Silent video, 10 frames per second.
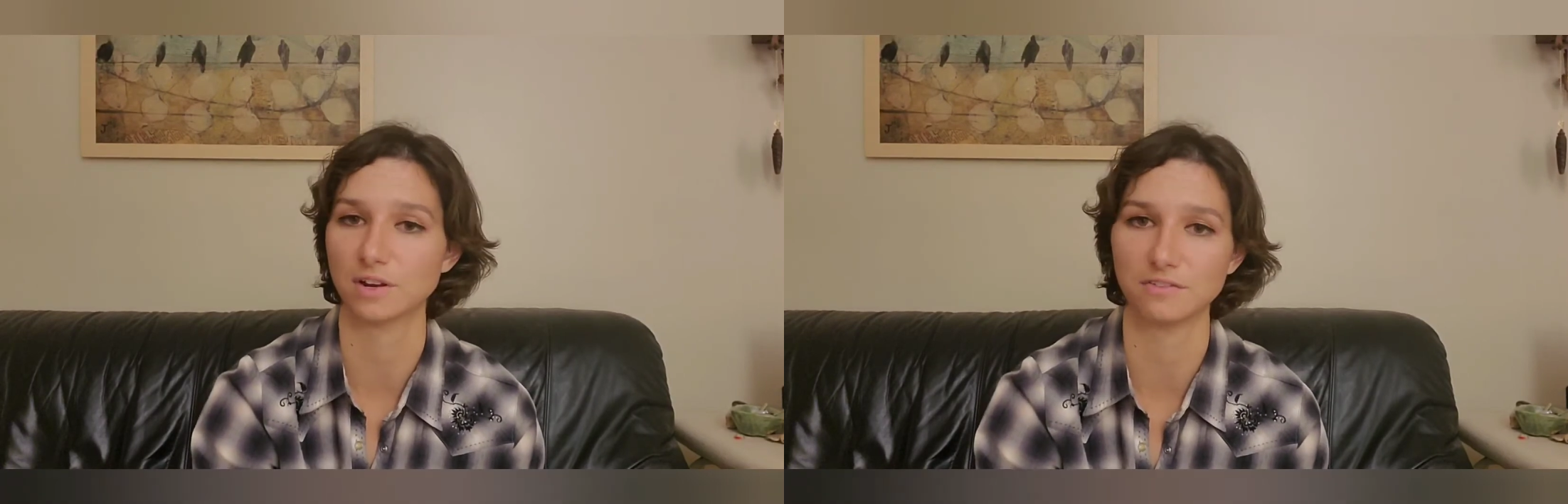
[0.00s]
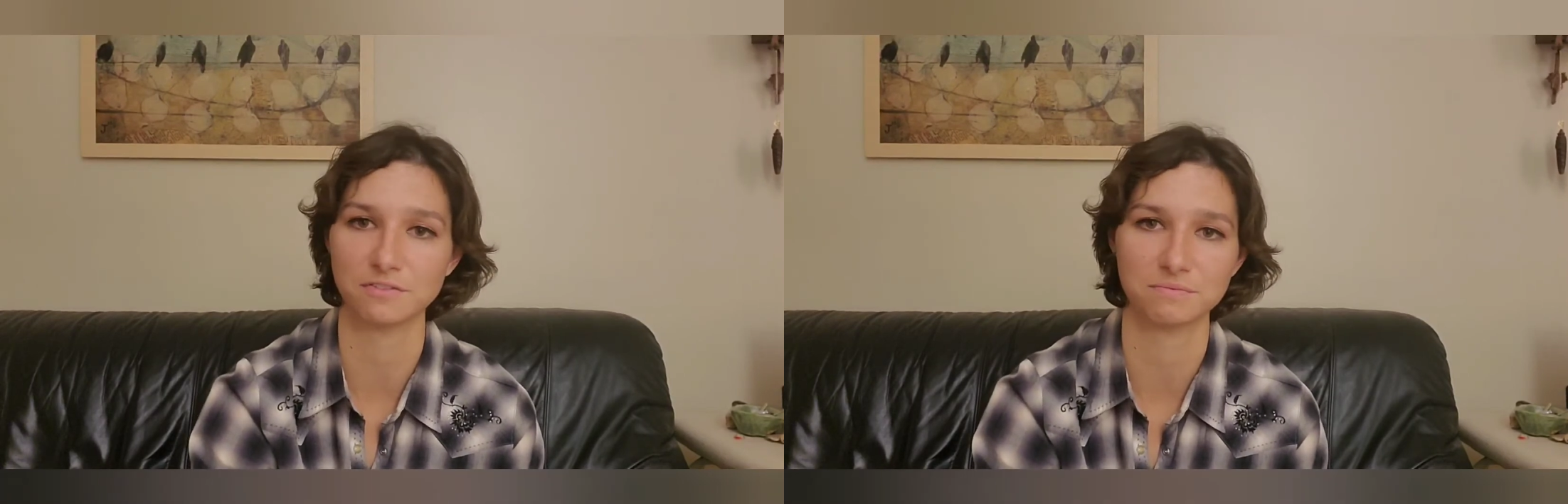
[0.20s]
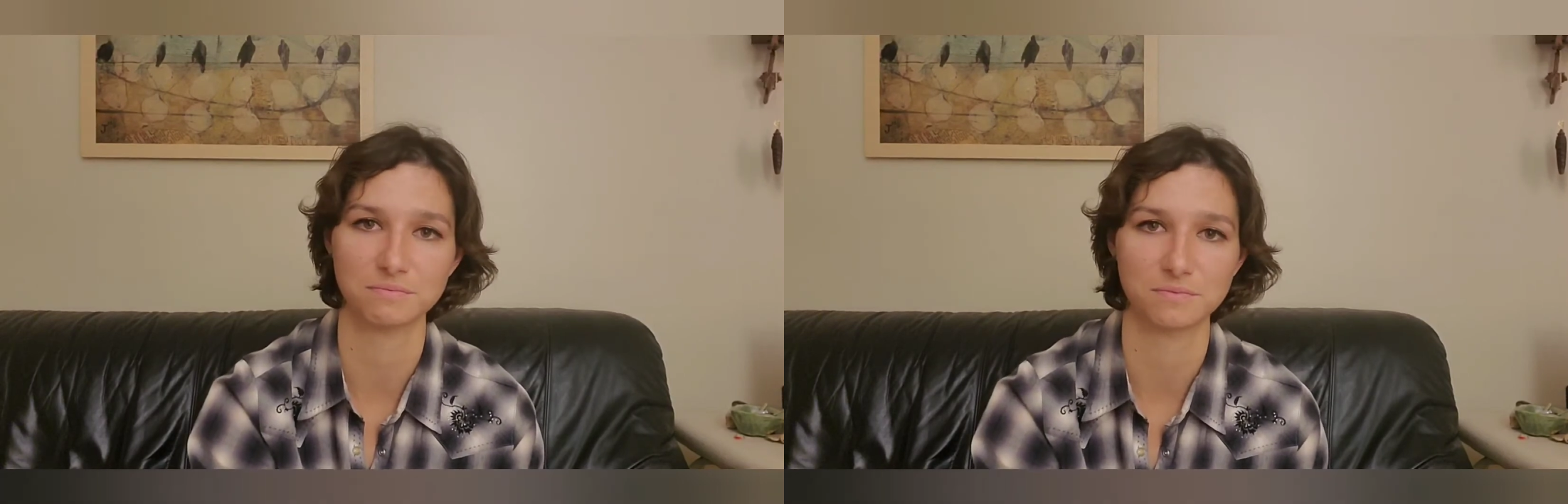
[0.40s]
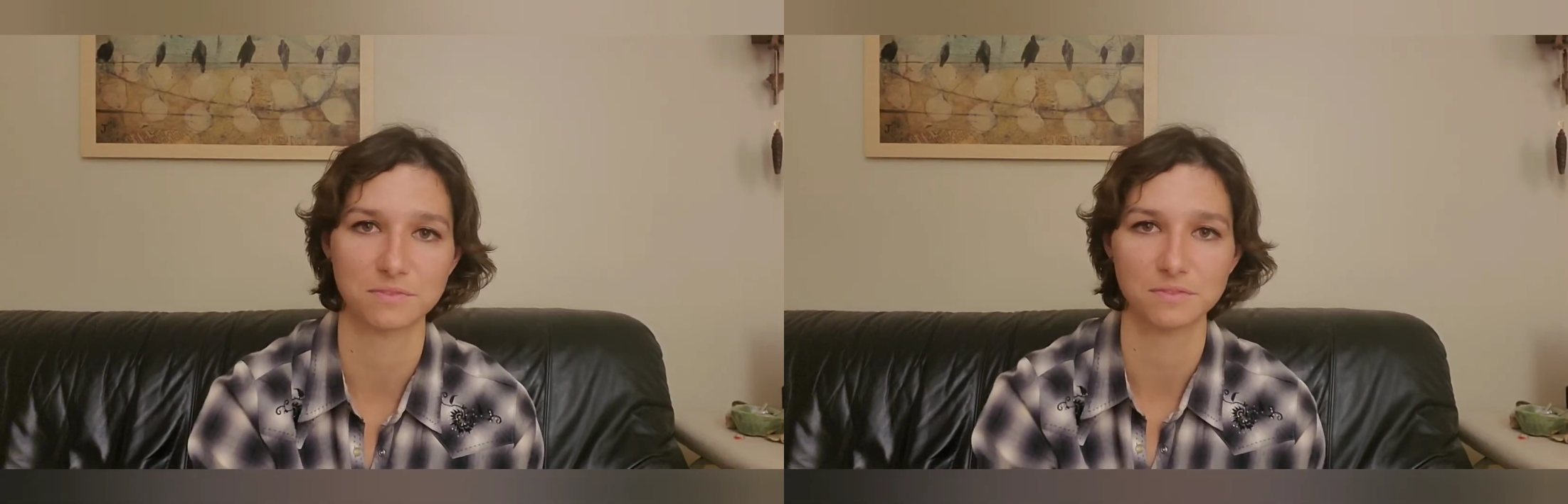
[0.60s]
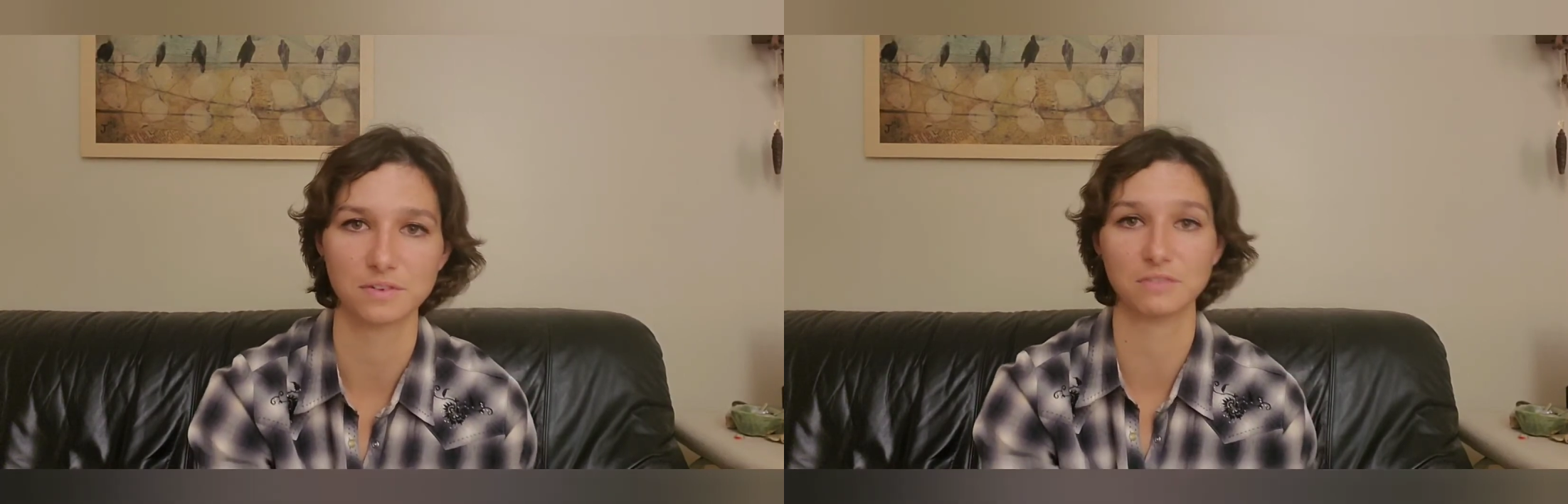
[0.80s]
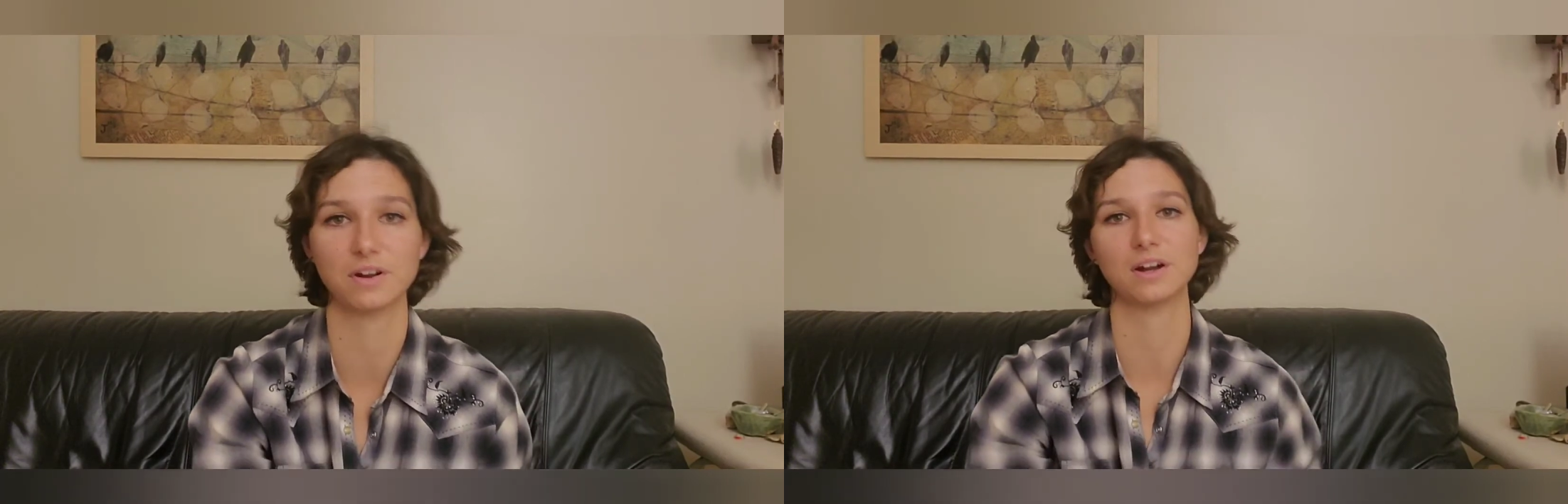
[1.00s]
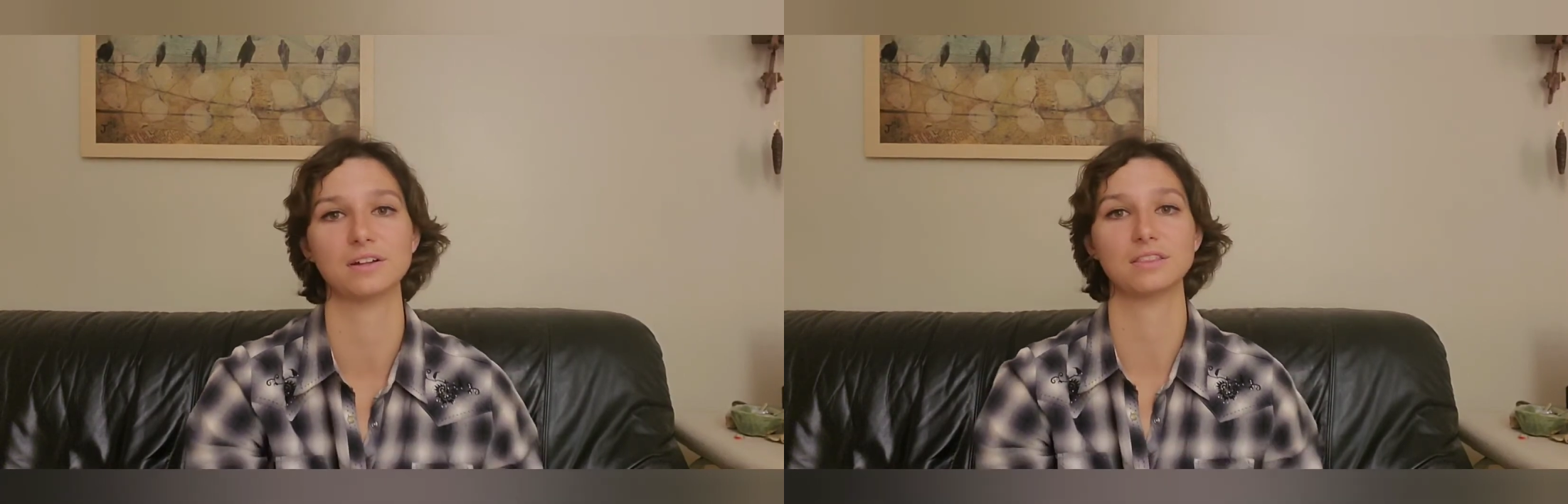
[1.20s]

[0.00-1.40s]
of our